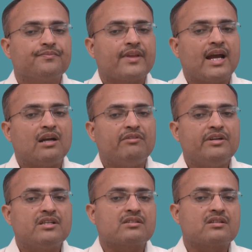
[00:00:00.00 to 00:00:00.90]
And we
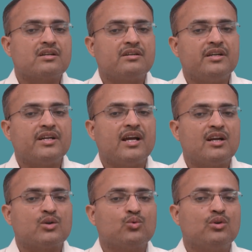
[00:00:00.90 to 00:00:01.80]
discussed the
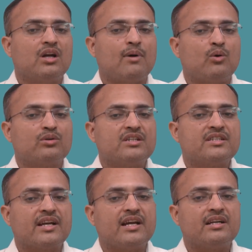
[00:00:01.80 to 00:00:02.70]
detailed rule about the
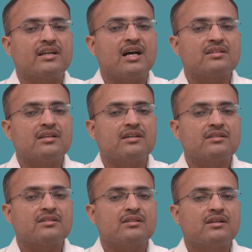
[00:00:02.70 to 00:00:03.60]
second class
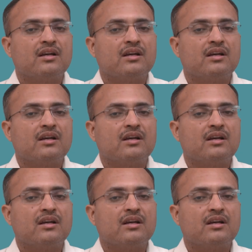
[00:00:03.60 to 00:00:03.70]
heirs.